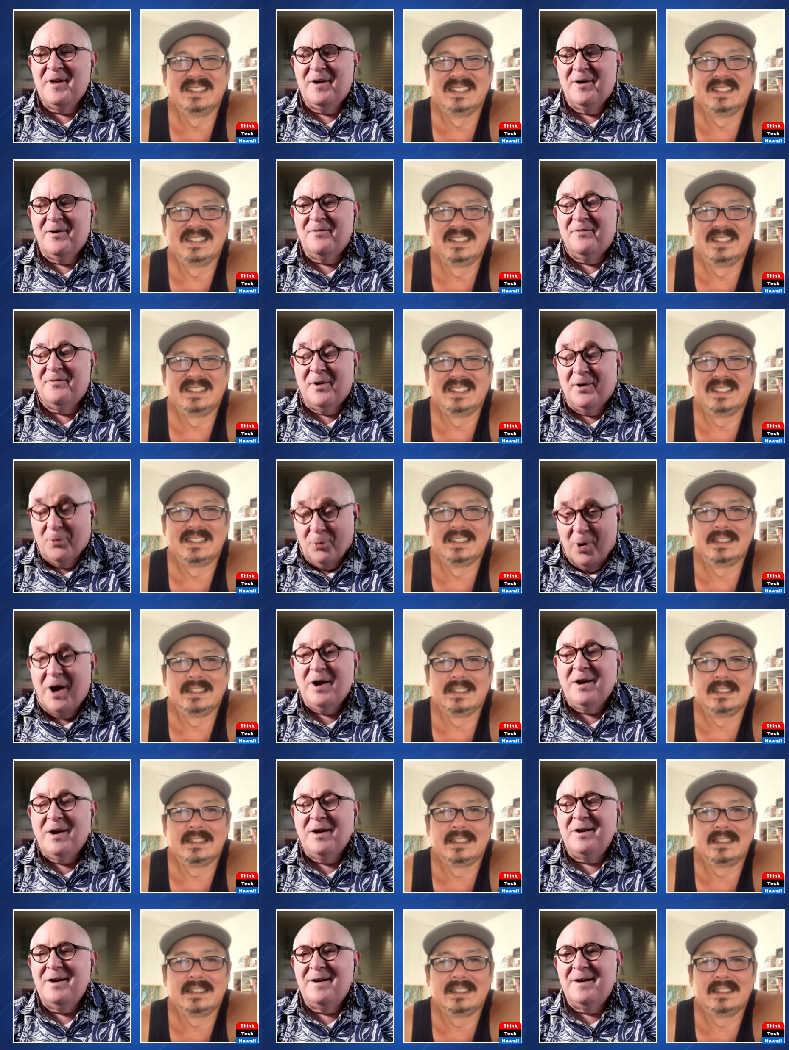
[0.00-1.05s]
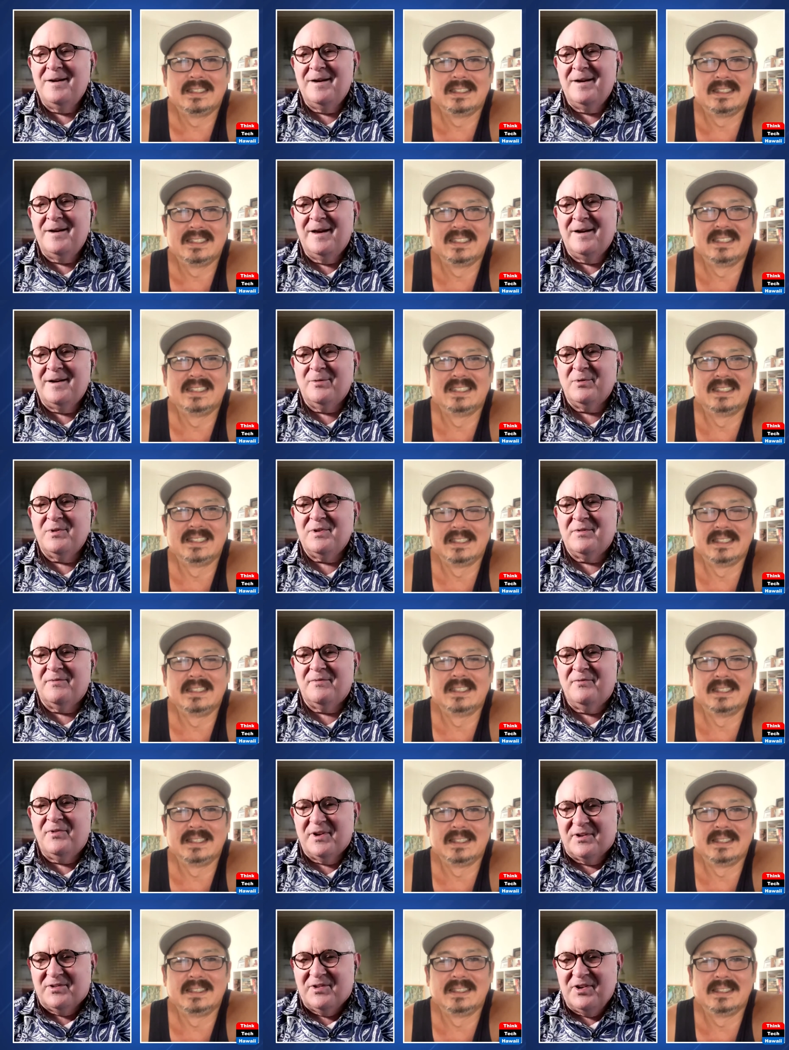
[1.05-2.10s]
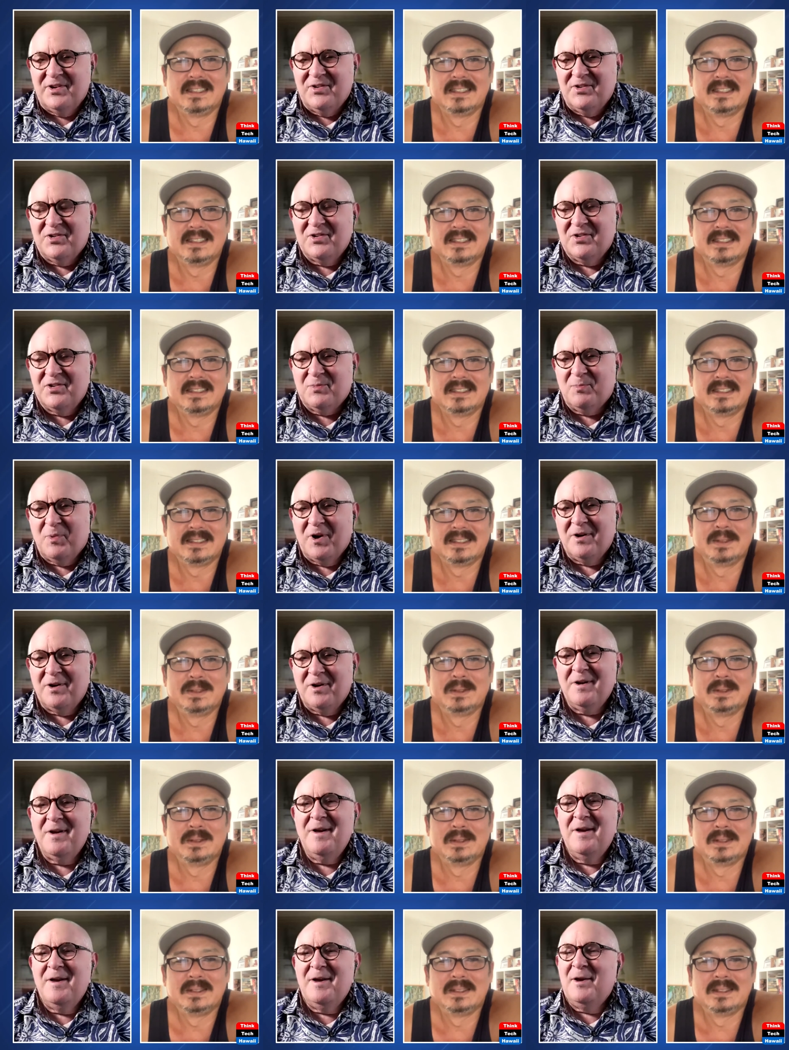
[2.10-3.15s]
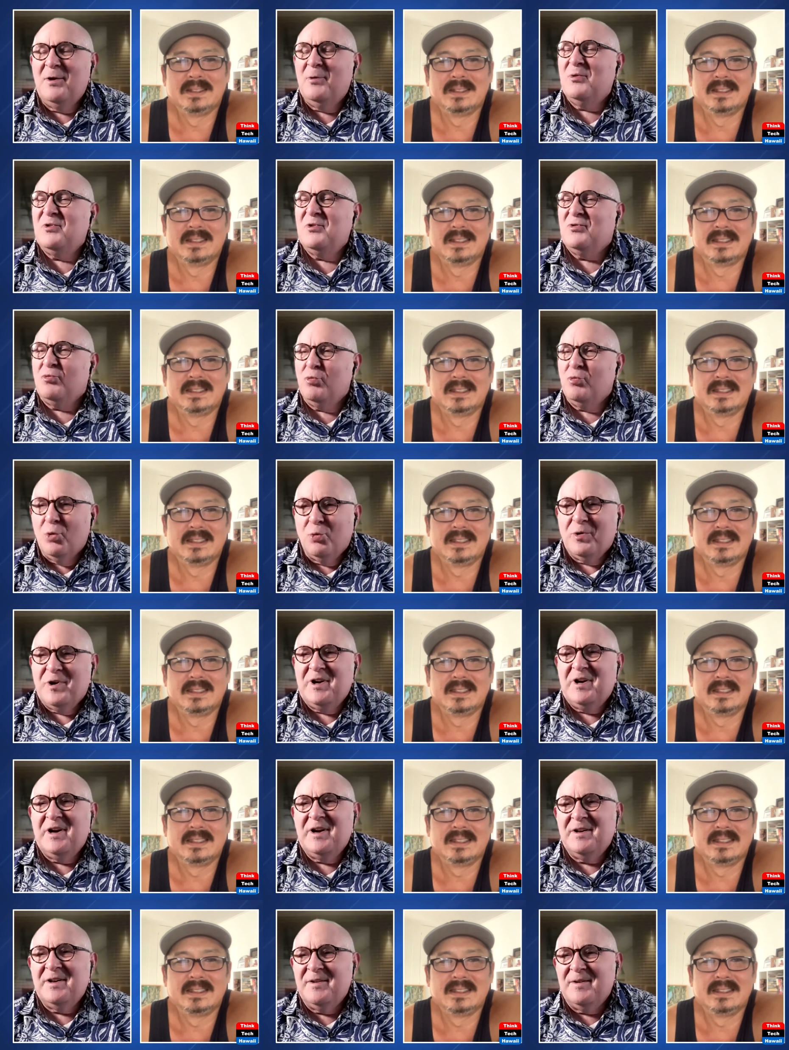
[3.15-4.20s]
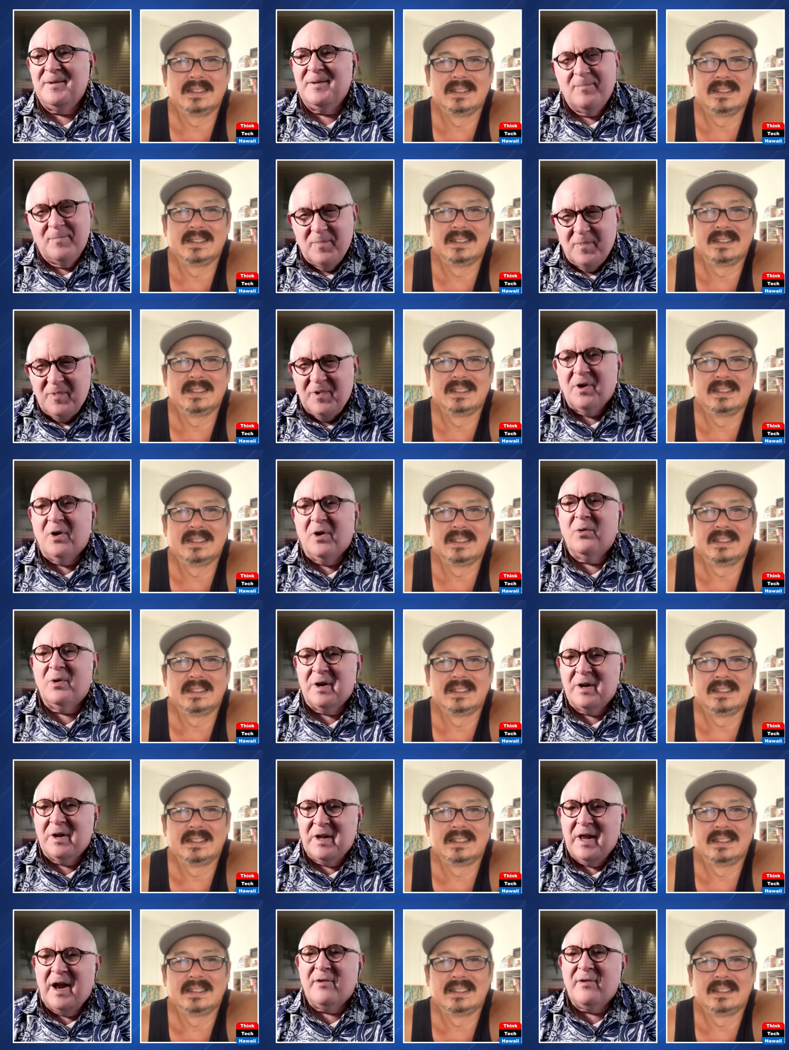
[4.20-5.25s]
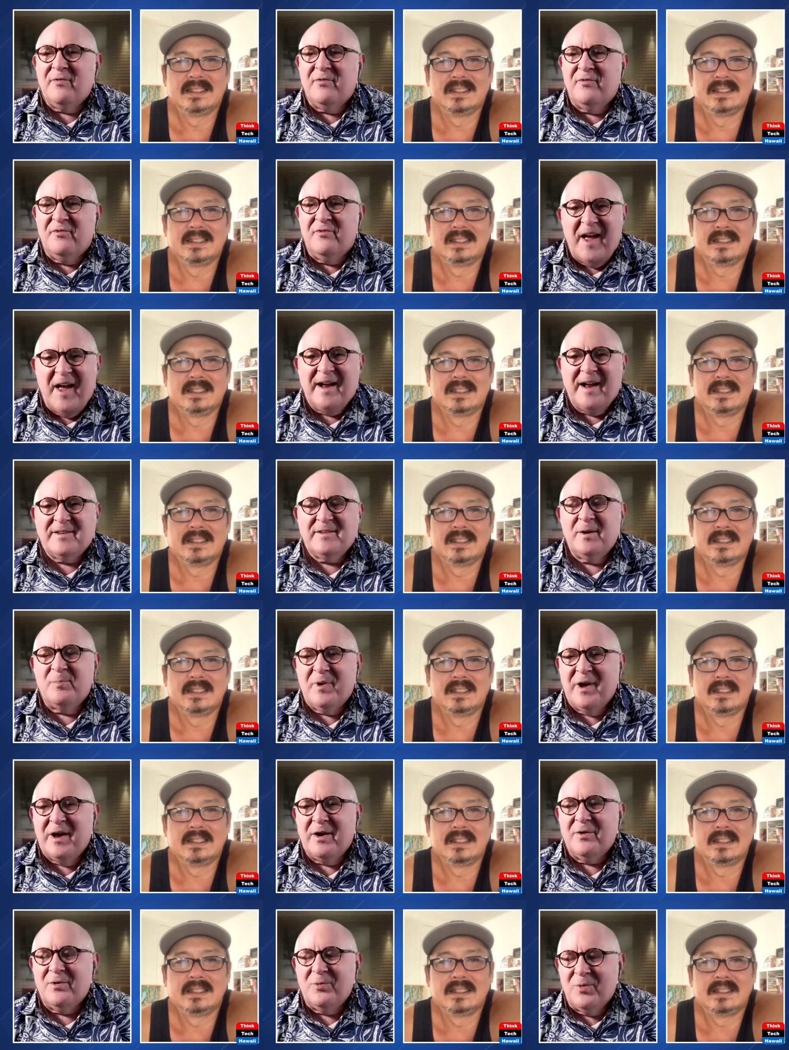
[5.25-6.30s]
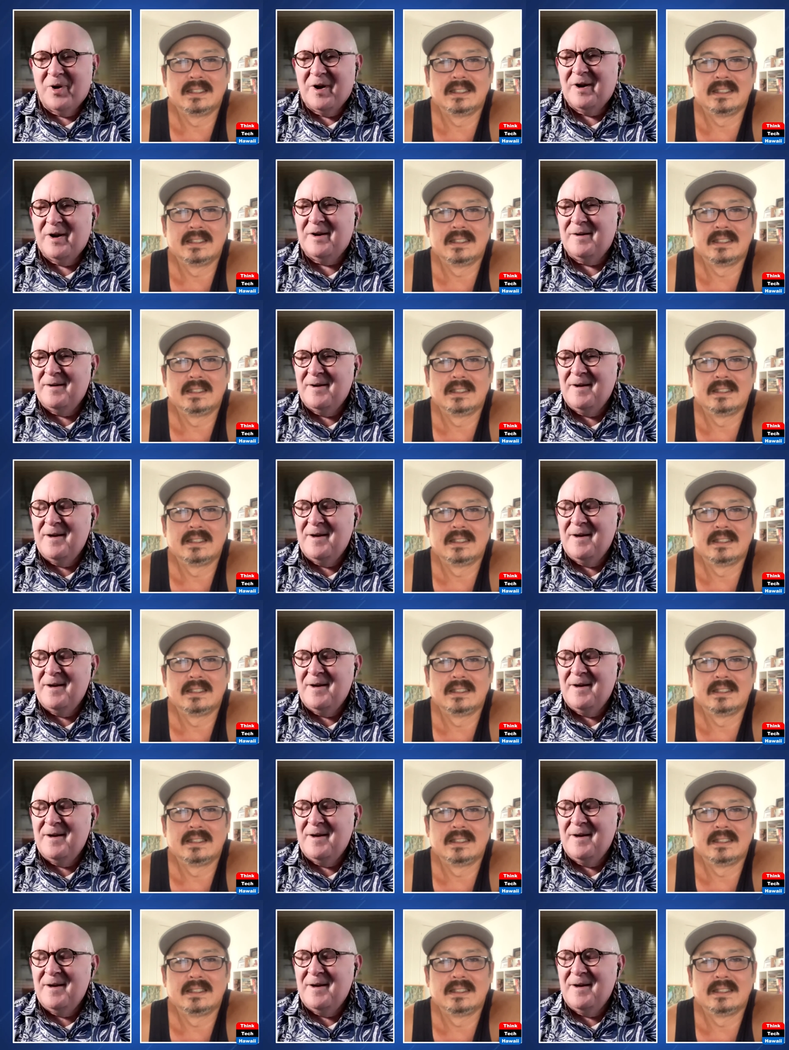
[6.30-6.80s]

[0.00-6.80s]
Speaker 1: of Hawaii, uh, and it was fictitious, but it was rooted in you know in a lot of fact about Hawaii.